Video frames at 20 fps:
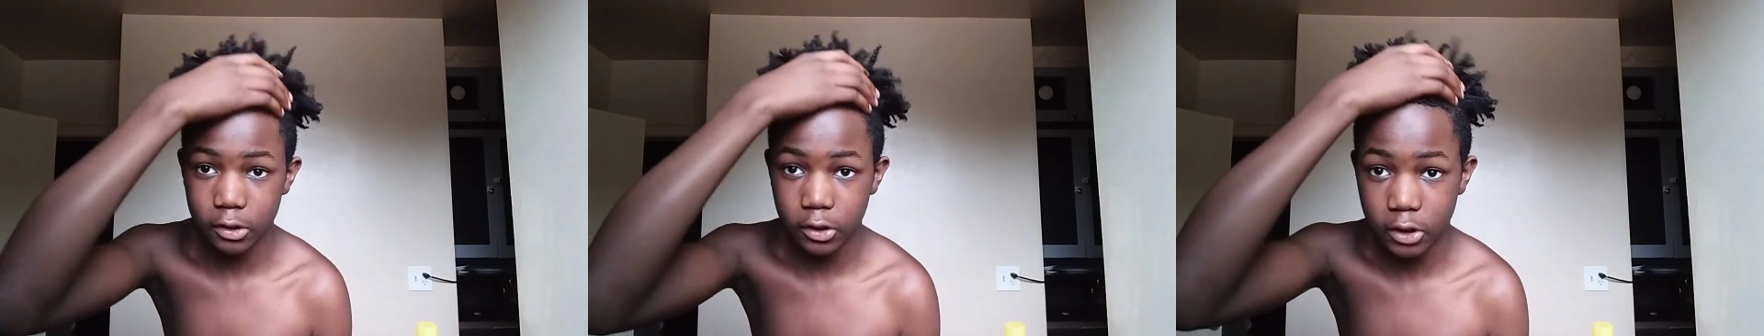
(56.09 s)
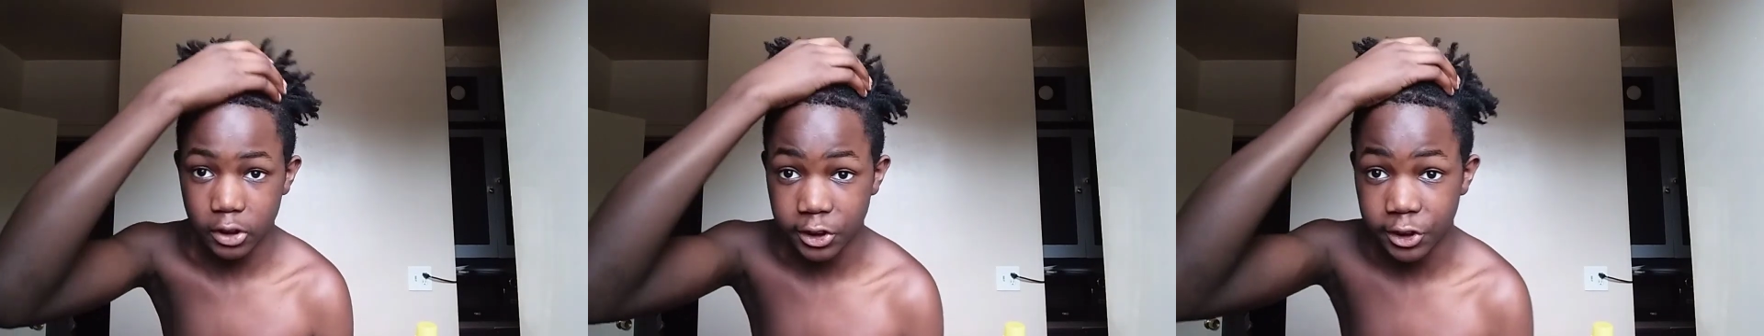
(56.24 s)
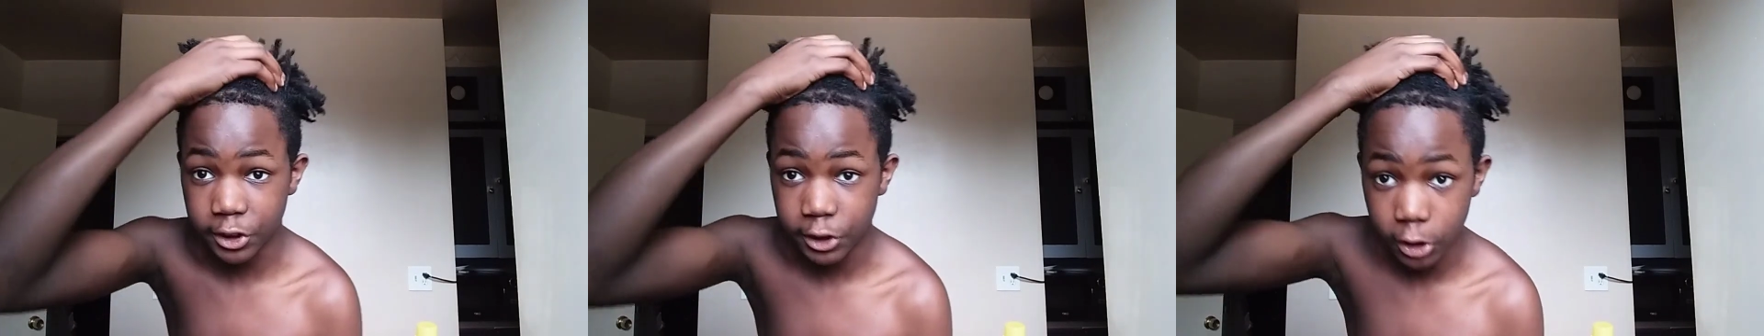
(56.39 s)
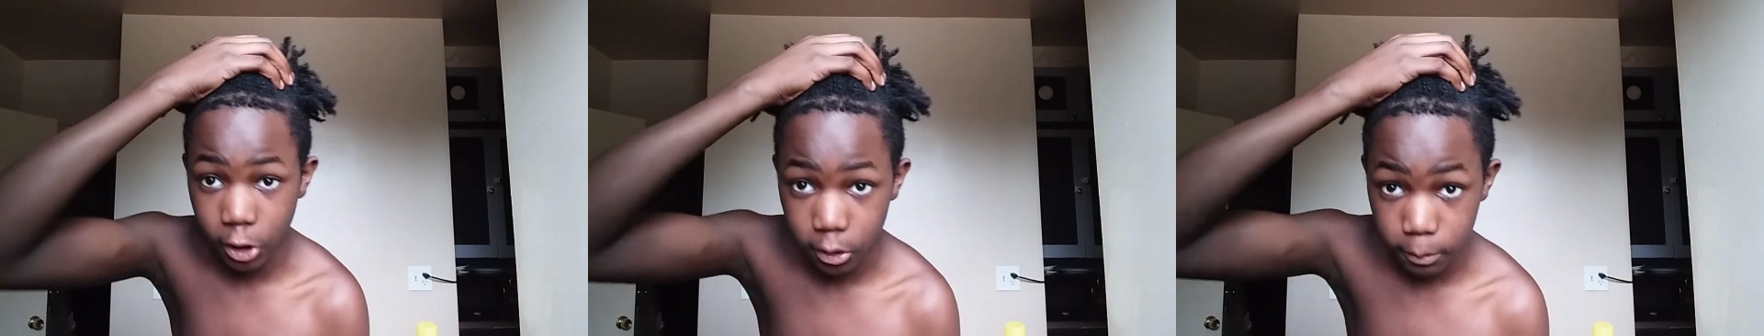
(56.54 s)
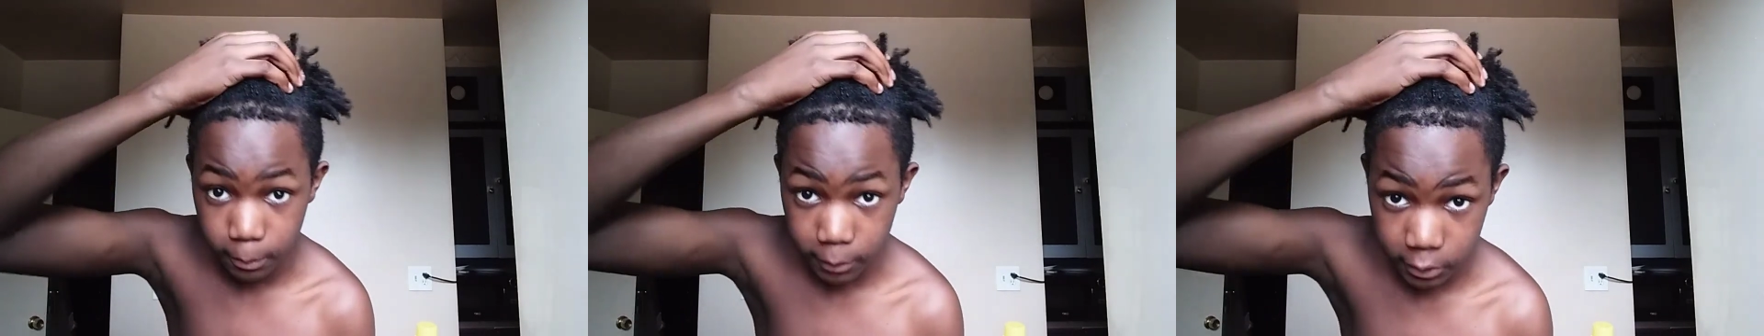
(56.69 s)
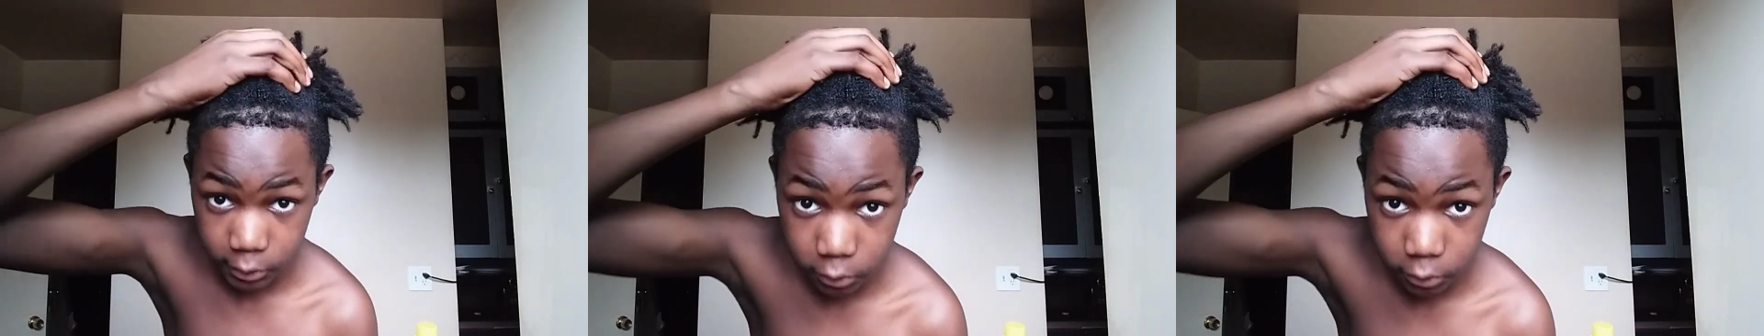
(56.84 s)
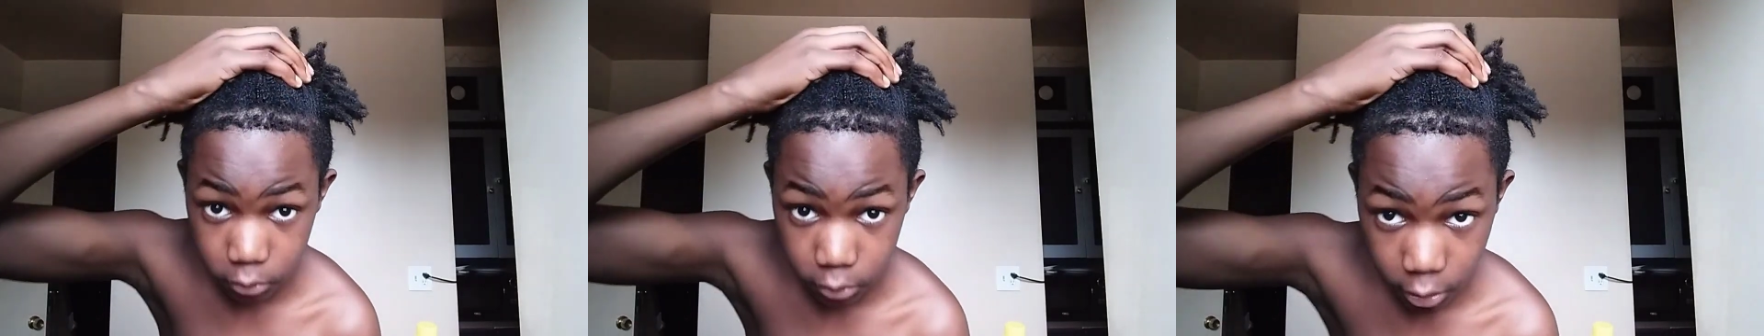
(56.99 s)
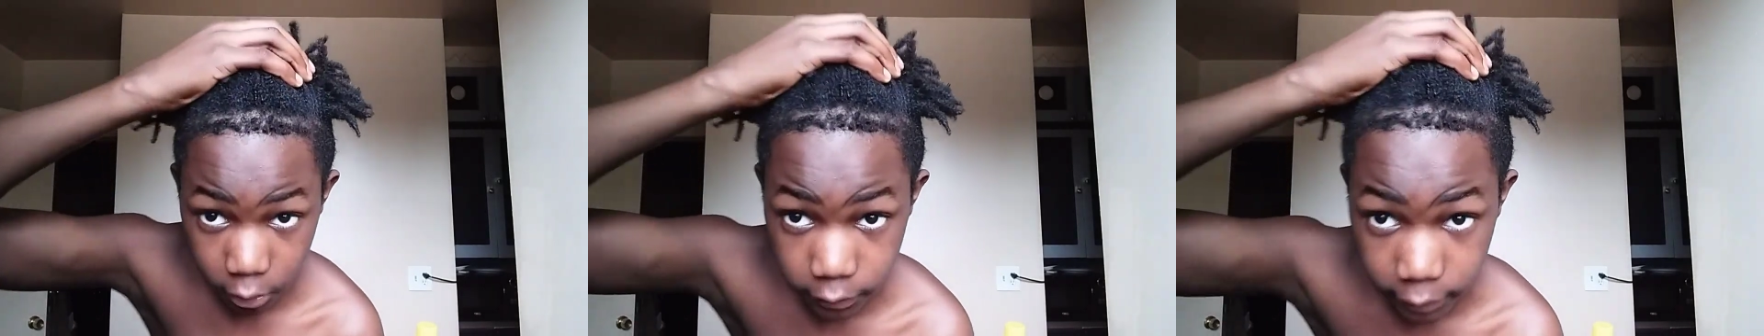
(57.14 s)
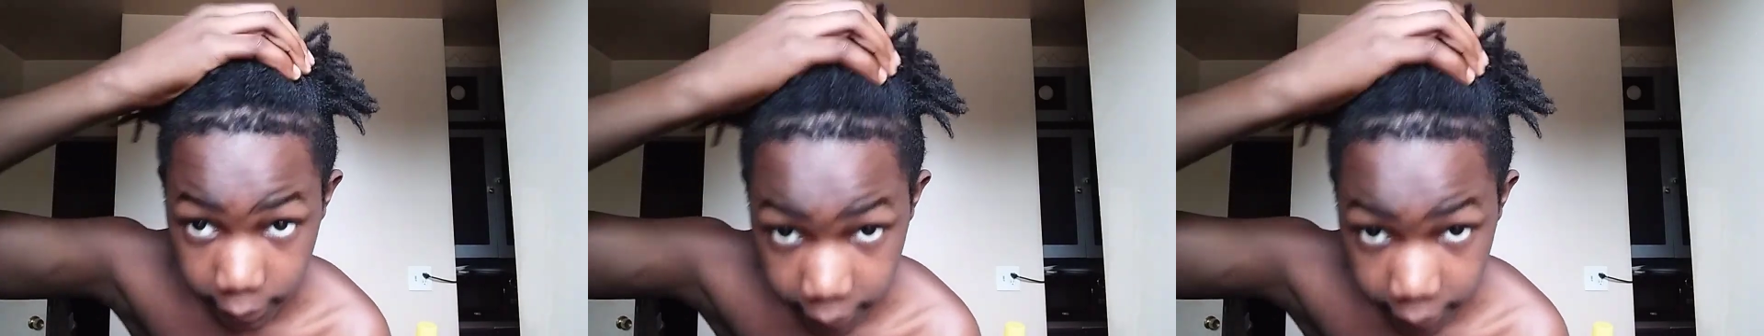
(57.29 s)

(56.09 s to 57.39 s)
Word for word: so much new growth.